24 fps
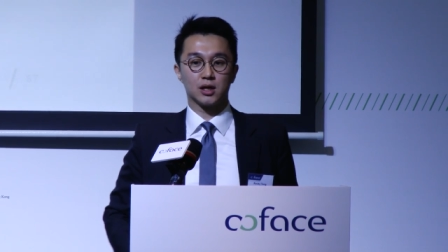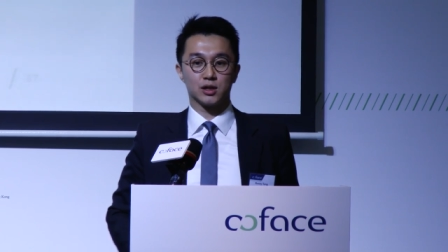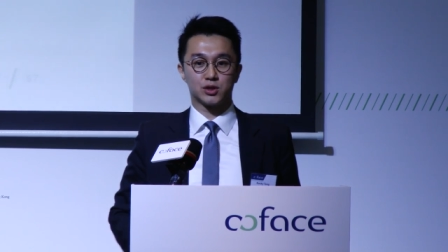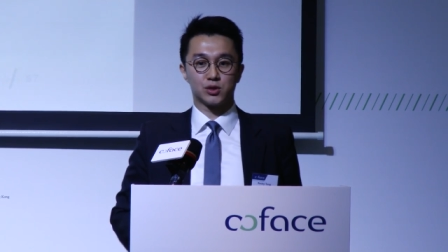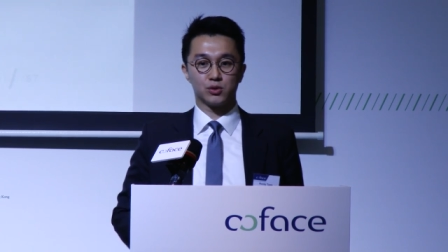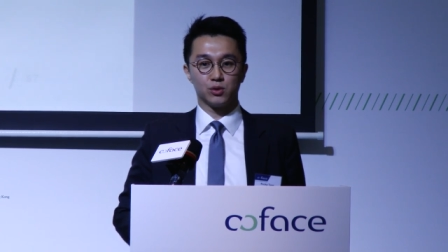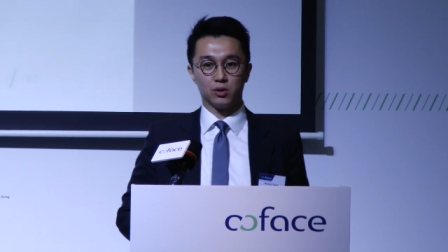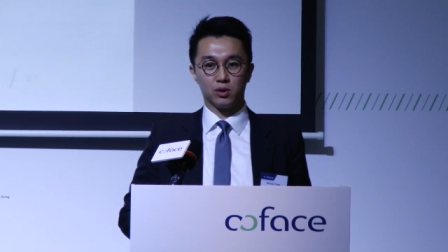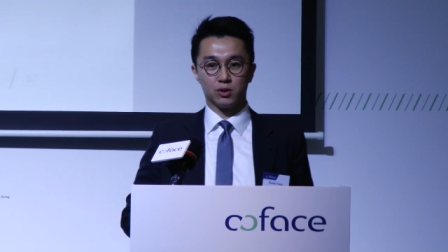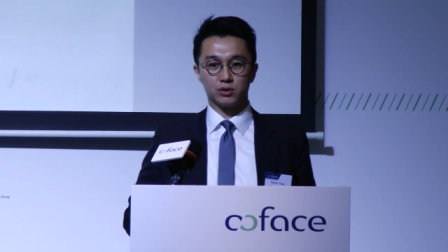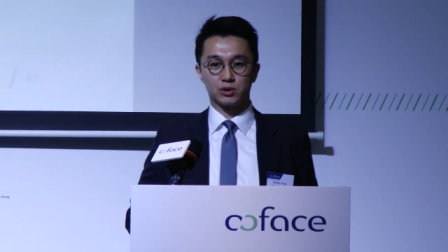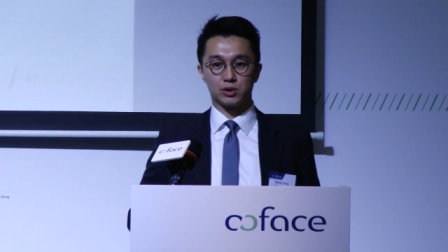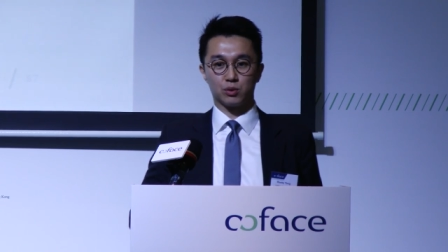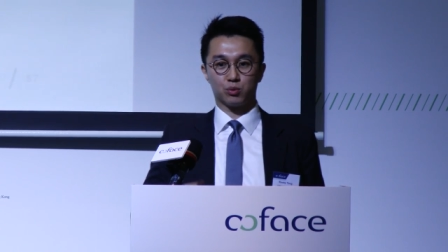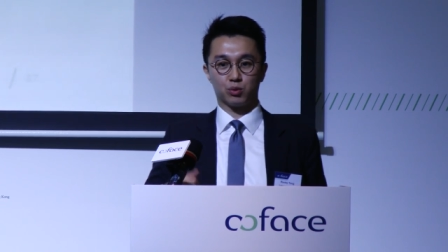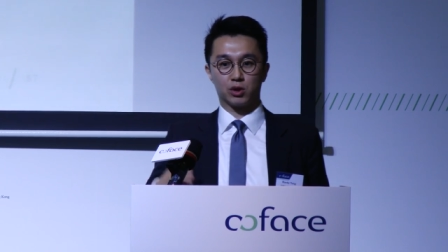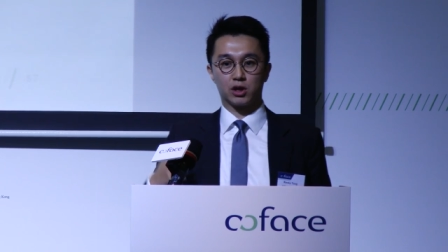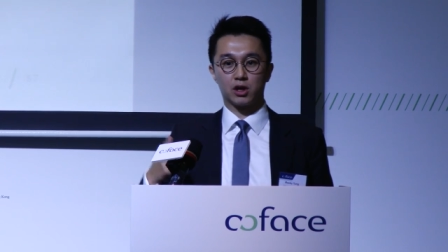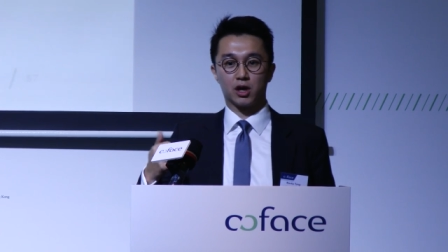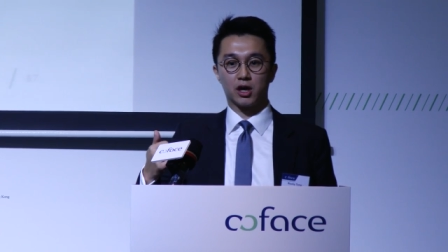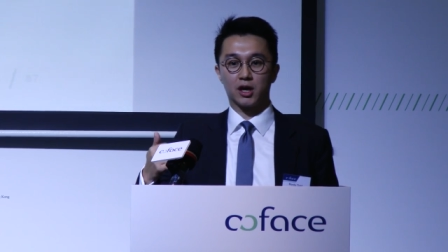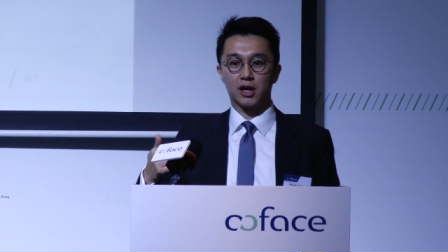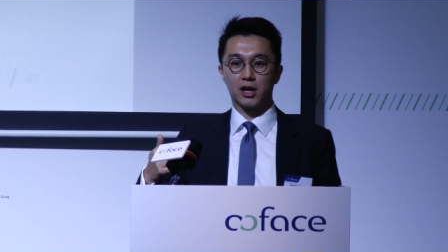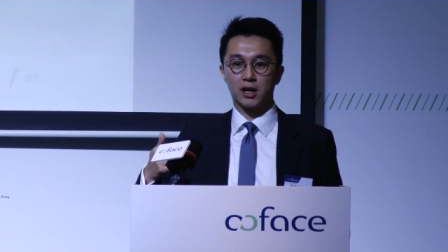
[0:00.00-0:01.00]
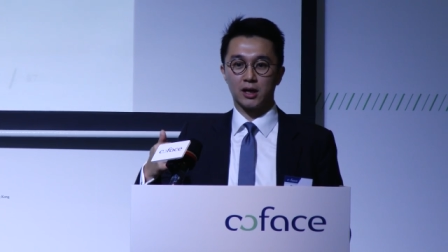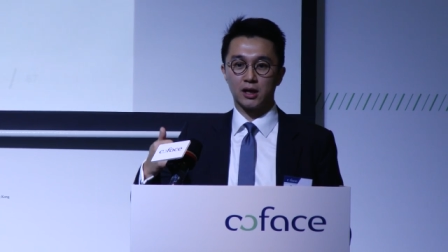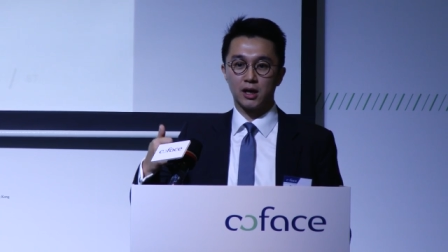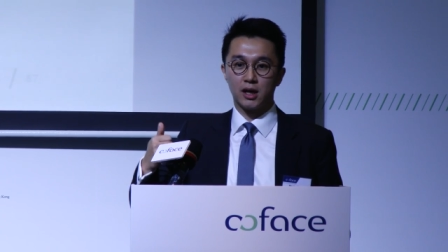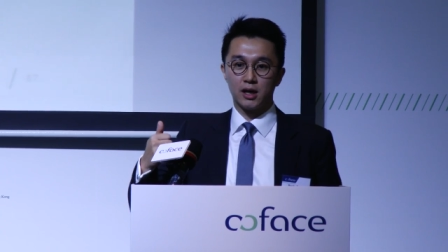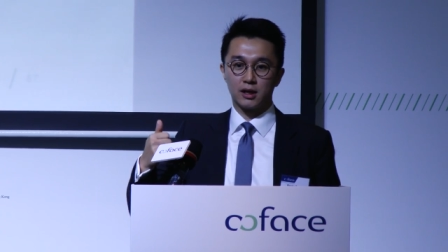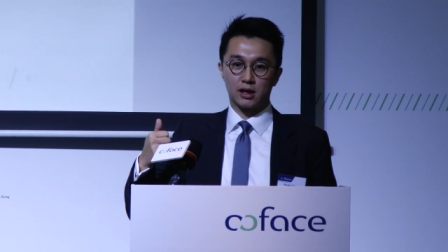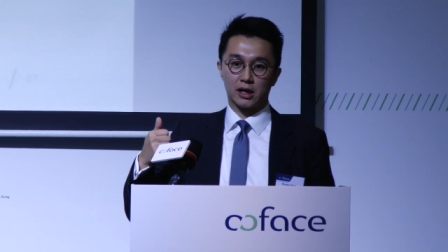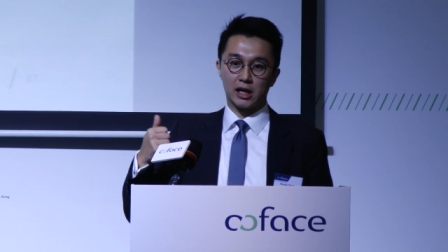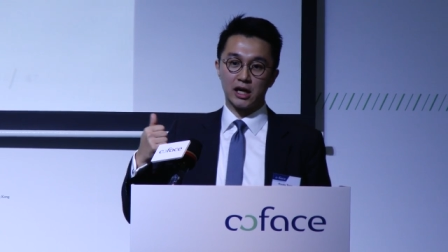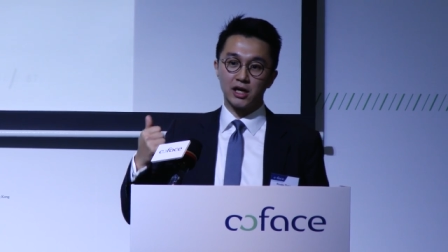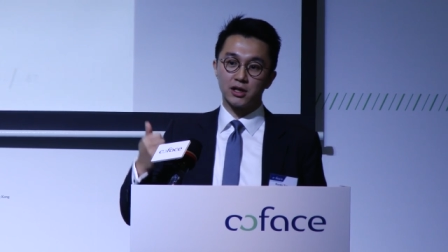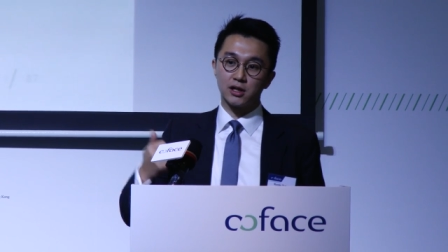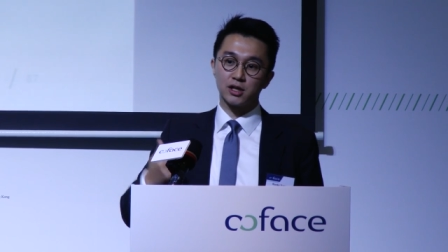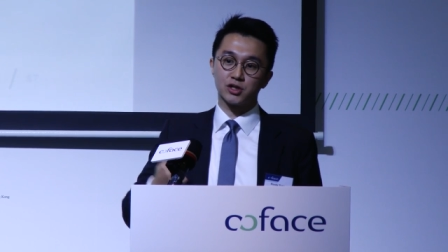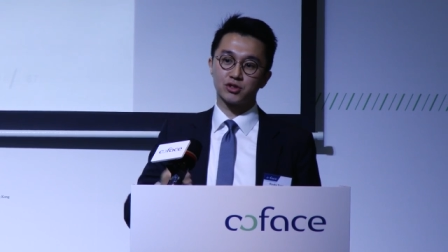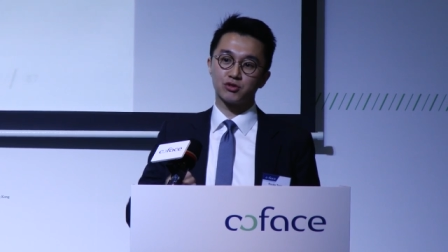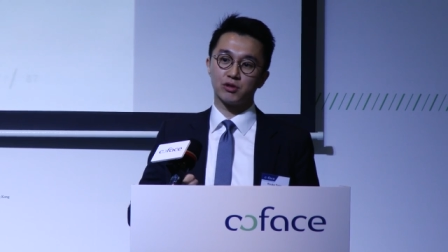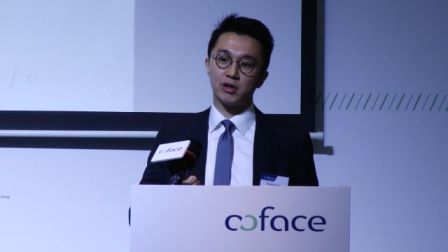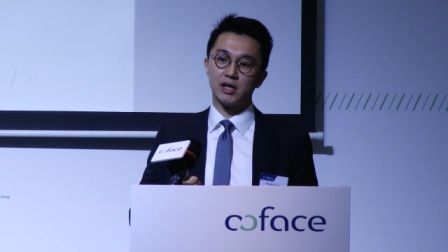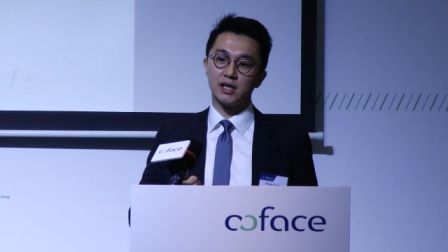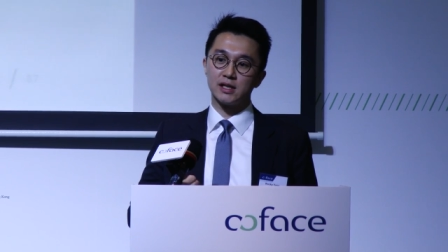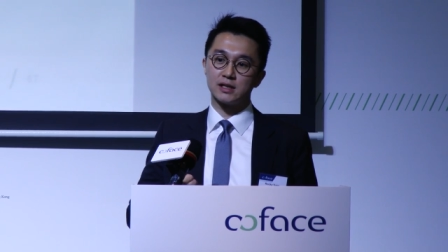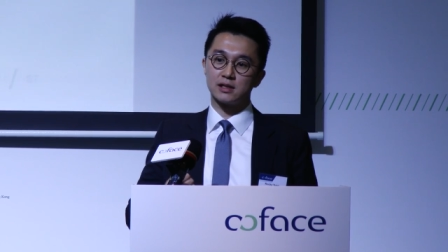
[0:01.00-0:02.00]
tools regarding the
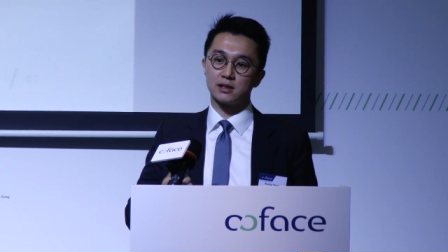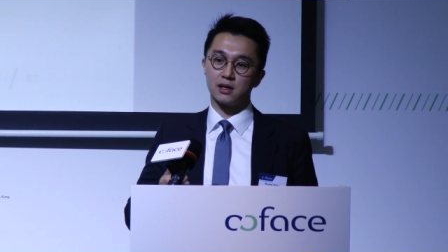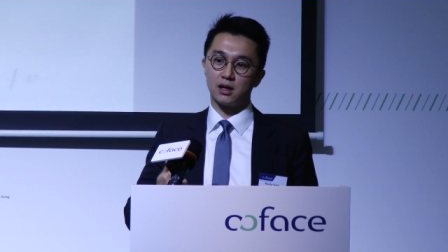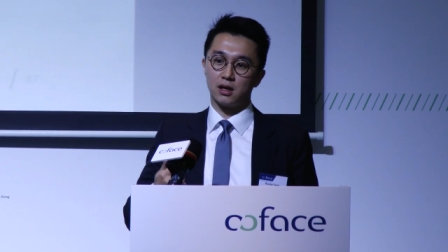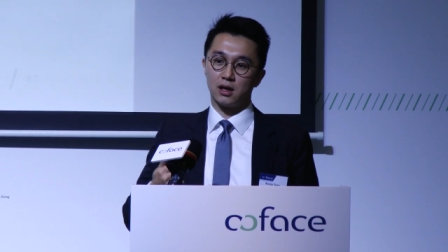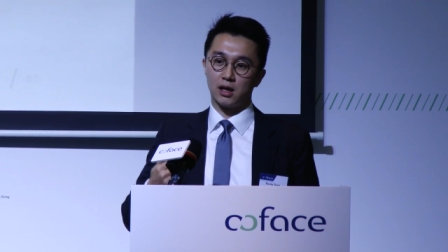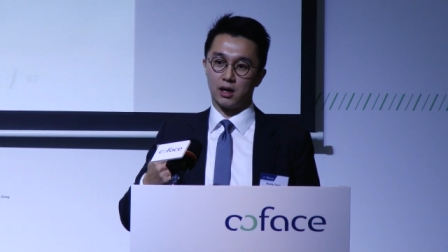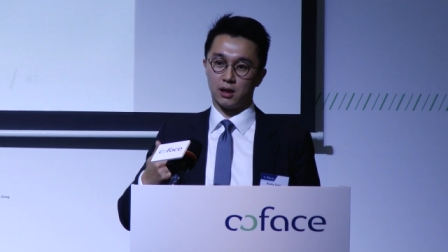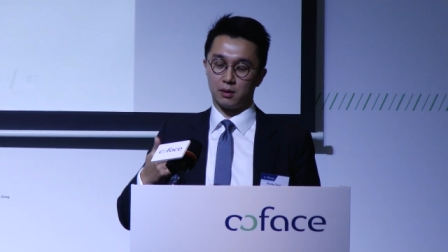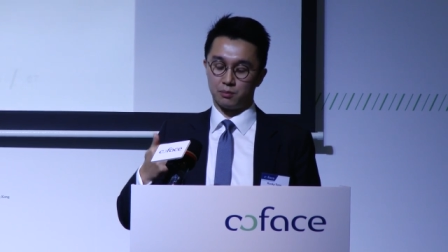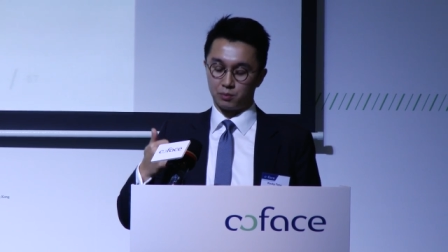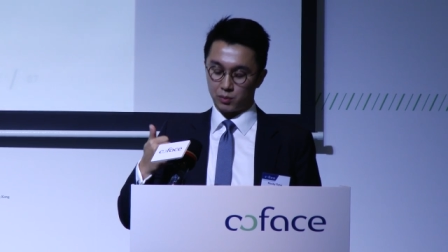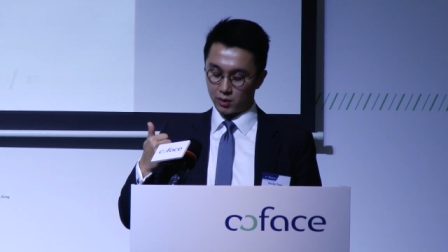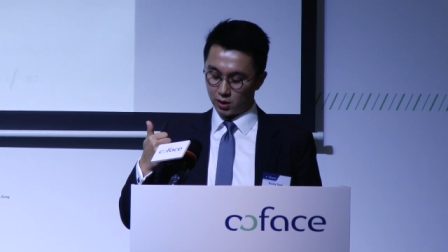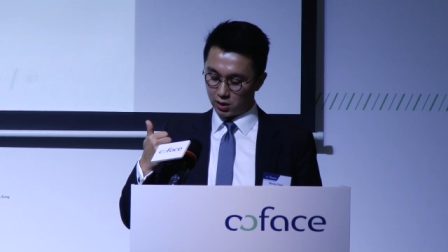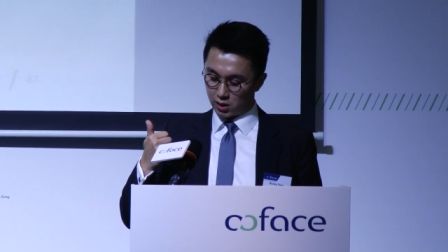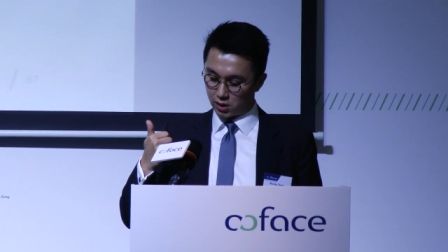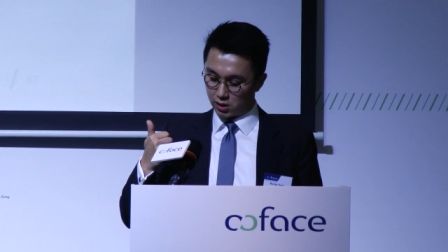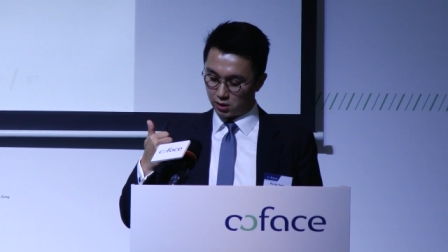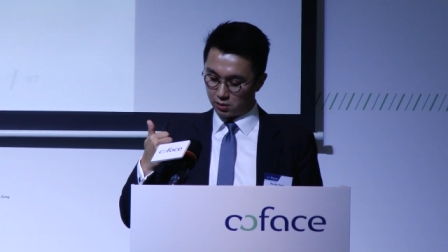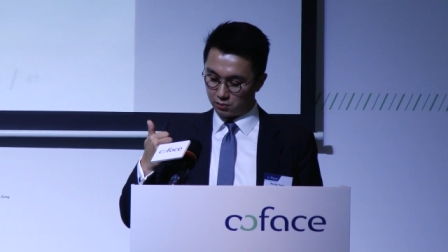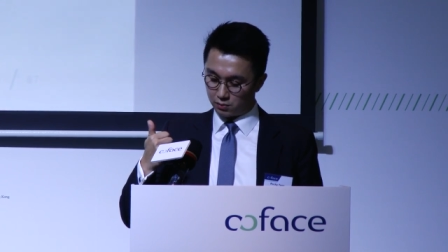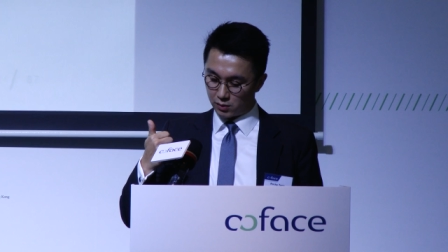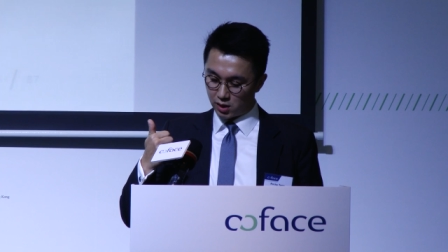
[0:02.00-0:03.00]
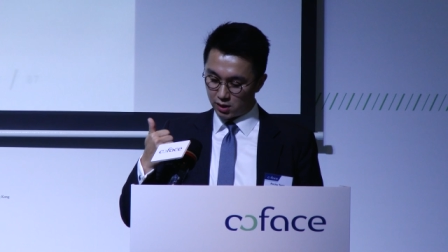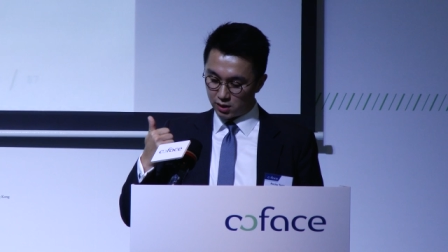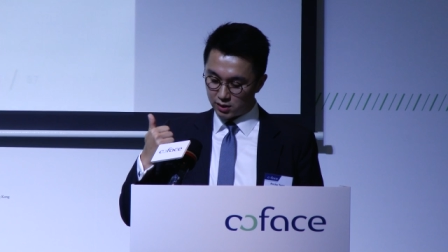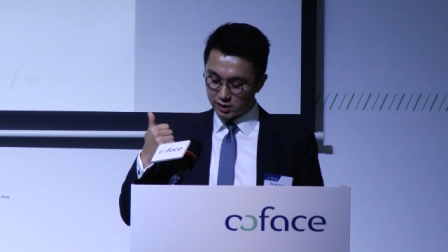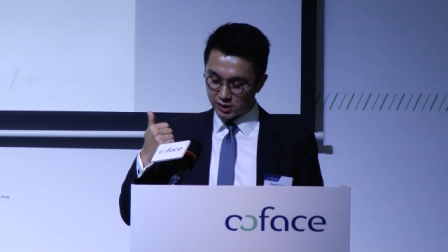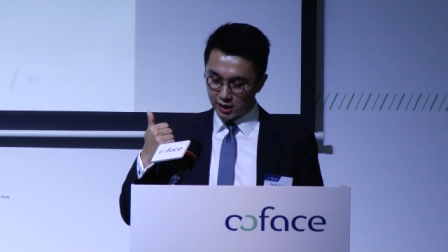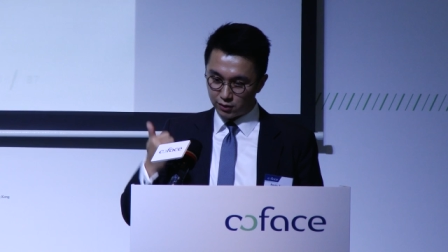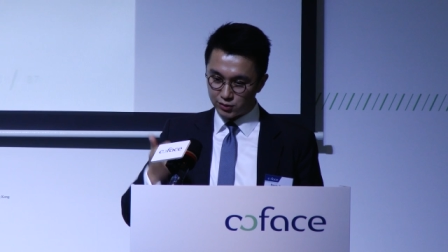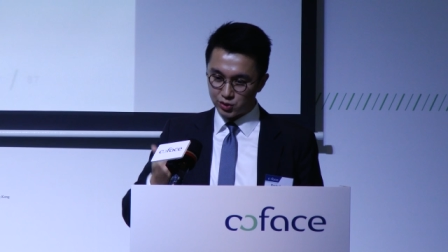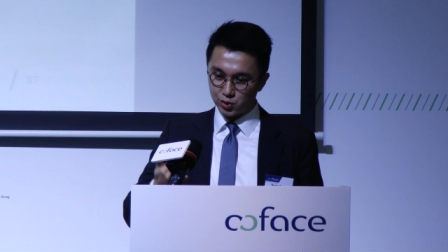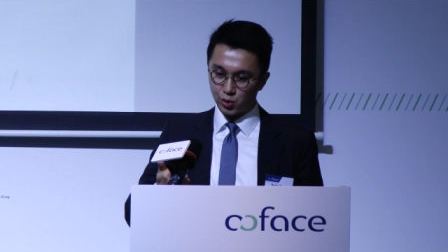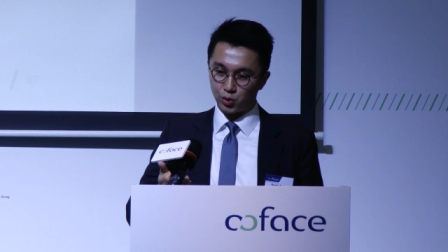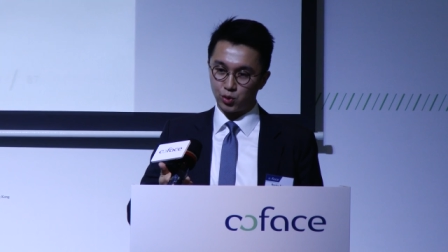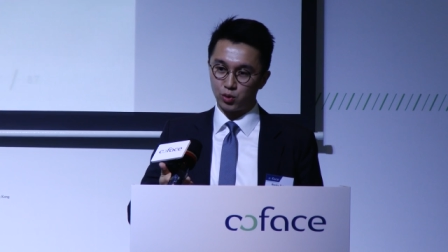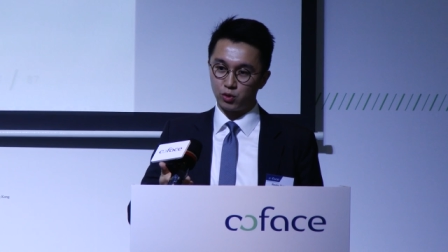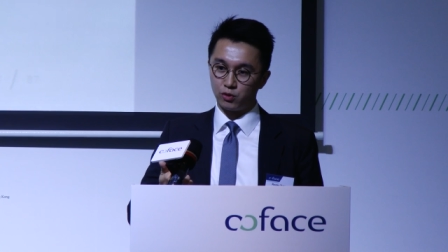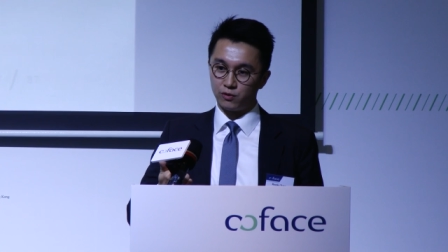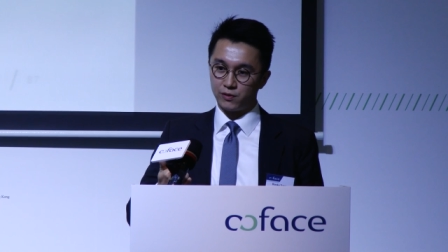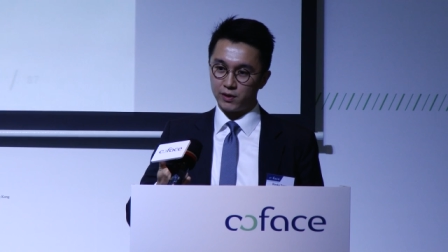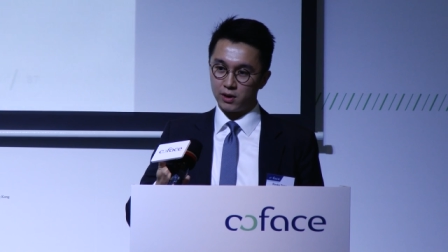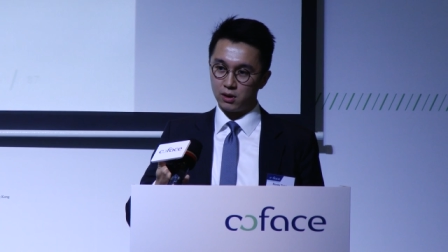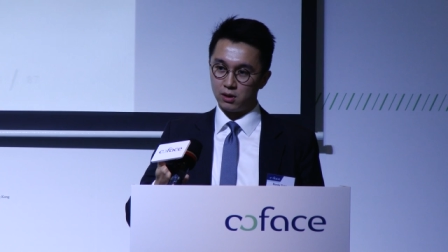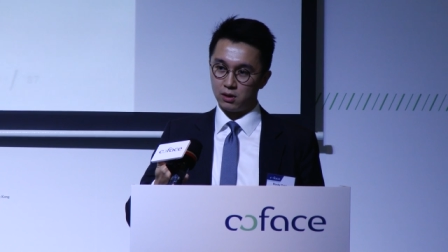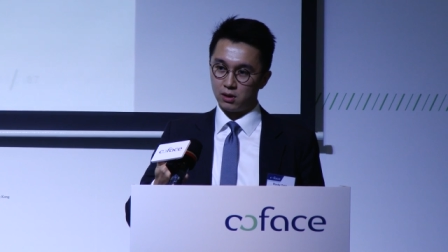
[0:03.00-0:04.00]
industry's um, um, sales
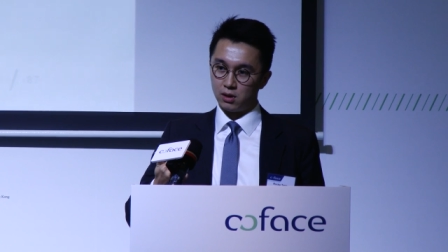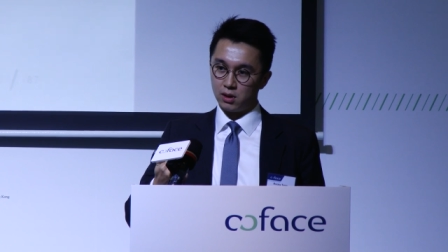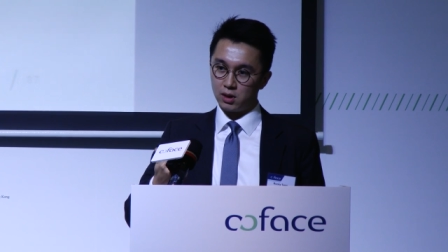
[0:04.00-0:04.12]
turnover,